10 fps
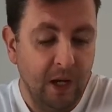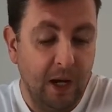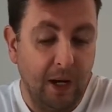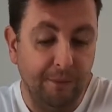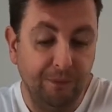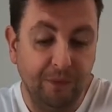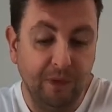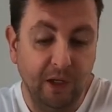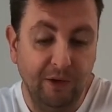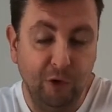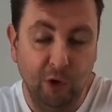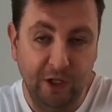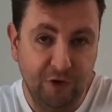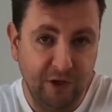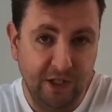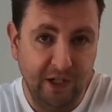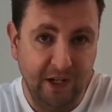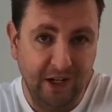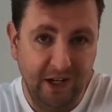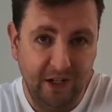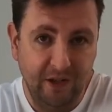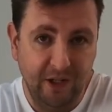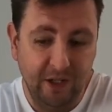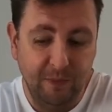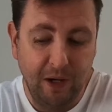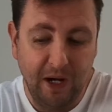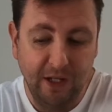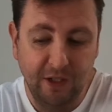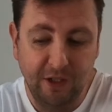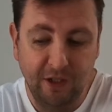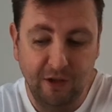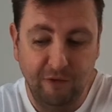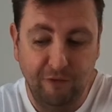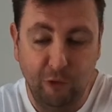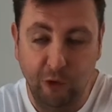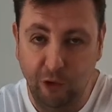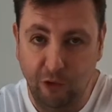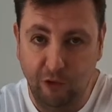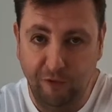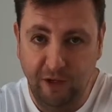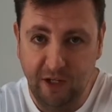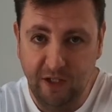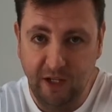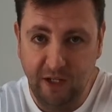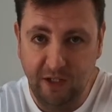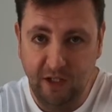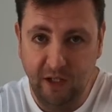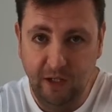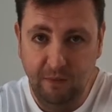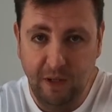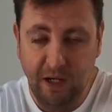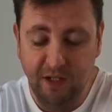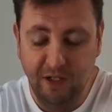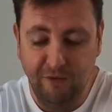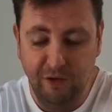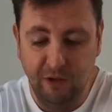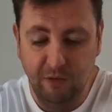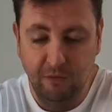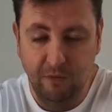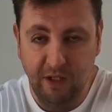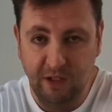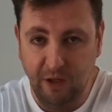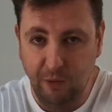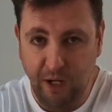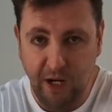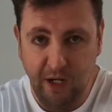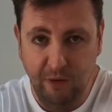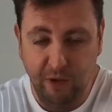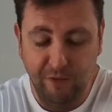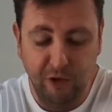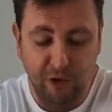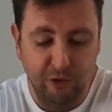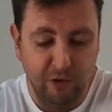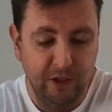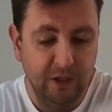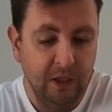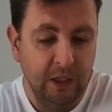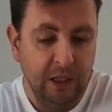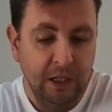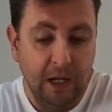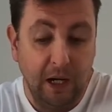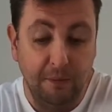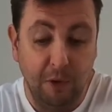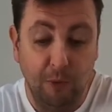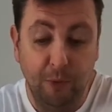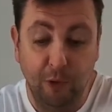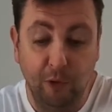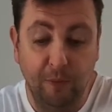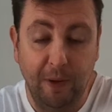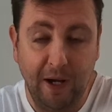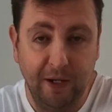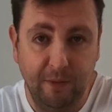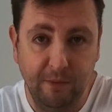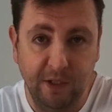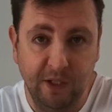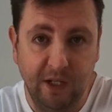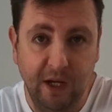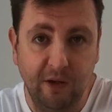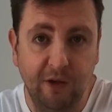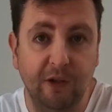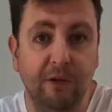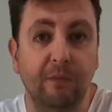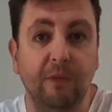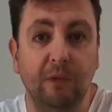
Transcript: If you're interested in any of these parts for your Fiesta ST, Mark 7, ST180, whatever you call it, I'll put all the part numbers down in the